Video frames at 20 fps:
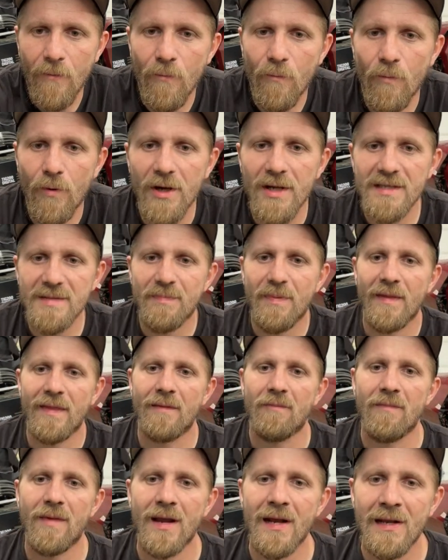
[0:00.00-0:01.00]
What has been the
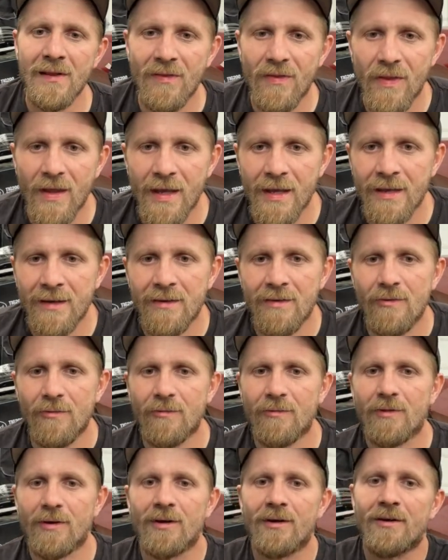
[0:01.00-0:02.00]
main thing you
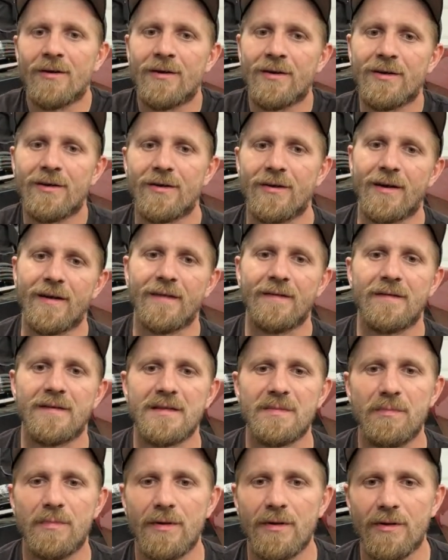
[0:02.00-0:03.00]
learned during this
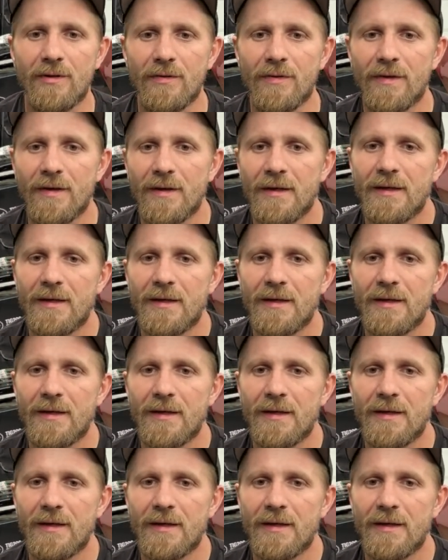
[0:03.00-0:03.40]
build?